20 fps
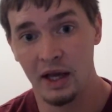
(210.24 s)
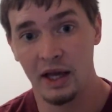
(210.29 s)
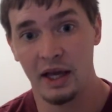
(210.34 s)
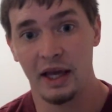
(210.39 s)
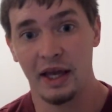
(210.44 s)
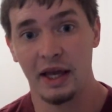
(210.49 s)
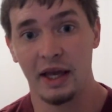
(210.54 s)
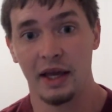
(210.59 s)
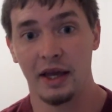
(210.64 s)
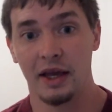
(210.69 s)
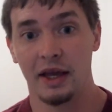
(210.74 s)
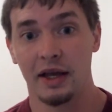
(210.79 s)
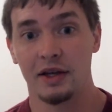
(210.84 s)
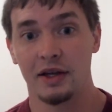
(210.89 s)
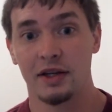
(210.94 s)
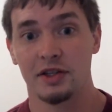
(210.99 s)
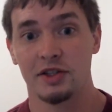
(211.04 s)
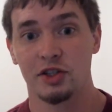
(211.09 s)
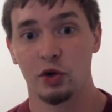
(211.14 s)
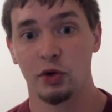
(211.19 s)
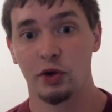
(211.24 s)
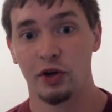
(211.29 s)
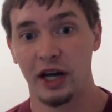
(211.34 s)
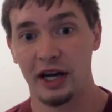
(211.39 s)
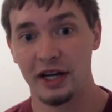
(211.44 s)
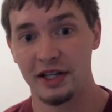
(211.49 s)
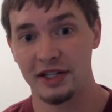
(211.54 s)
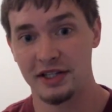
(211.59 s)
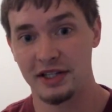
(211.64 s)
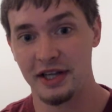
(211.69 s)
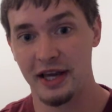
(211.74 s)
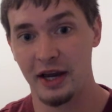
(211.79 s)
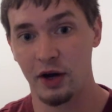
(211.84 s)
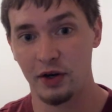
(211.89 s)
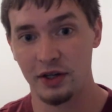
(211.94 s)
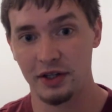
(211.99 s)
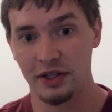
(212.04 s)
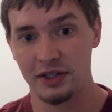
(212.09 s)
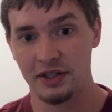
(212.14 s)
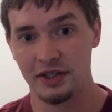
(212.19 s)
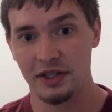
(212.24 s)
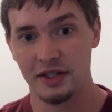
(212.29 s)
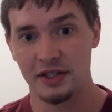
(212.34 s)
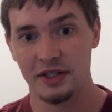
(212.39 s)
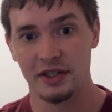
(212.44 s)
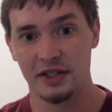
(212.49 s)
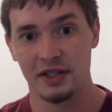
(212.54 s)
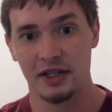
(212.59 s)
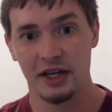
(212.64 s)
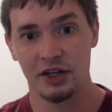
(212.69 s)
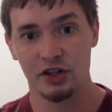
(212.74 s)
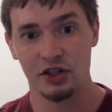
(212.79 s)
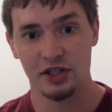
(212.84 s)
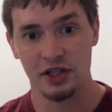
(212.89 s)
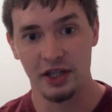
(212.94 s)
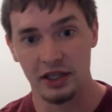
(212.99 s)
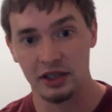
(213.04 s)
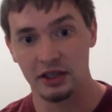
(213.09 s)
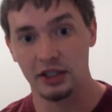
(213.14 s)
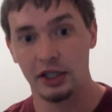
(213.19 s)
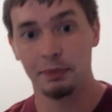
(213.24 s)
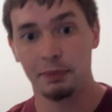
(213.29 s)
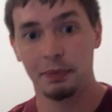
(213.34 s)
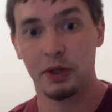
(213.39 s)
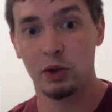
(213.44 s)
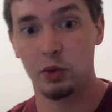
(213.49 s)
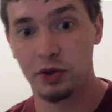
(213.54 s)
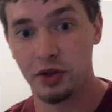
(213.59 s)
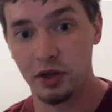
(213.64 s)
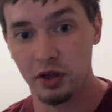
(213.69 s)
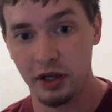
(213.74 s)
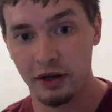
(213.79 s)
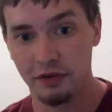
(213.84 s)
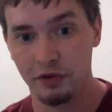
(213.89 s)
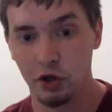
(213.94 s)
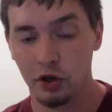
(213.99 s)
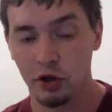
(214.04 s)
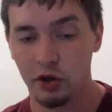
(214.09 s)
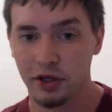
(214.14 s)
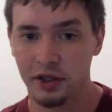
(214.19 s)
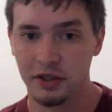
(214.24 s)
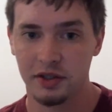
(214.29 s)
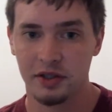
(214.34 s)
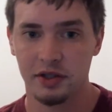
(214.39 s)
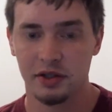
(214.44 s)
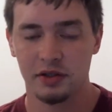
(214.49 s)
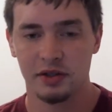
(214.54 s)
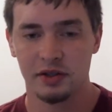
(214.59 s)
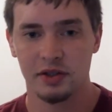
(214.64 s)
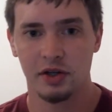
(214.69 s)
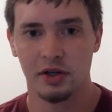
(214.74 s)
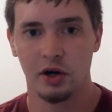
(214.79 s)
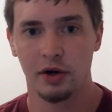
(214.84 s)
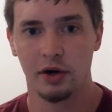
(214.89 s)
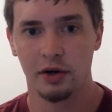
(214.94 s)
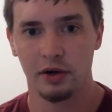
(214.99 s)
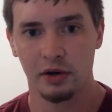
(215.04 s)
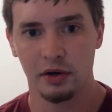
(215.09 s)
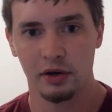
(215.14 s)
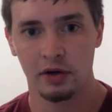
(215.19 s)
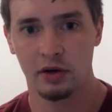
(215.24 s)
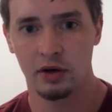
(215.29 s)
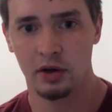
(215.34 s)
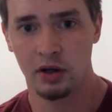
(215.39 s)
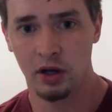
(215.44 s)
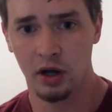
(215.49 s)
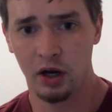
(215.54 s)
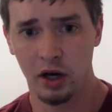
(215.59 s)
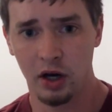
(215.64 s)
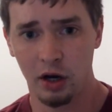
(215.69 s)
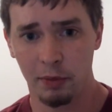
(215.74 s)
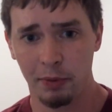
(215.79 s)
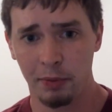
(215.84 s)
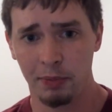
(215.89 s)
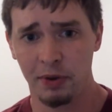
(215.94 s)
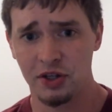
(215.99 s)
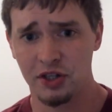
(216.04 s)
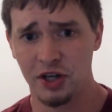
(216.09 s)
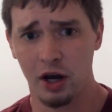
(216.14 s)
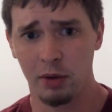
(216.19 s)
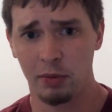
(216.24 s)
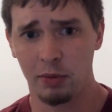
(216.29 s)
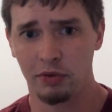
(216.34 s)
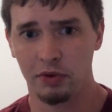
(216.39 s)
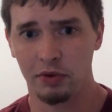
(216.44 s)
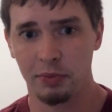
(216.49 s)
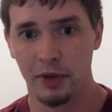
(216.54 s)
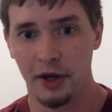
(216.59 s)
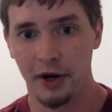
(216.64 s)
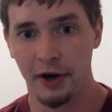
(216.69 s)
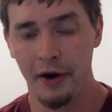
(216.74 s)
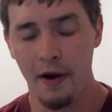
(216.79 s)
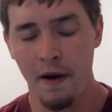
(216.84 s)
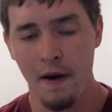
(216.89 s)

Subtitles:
and so he'll kind of stay out of distance and just like leap in with the left hook and start a couple punch combo from there.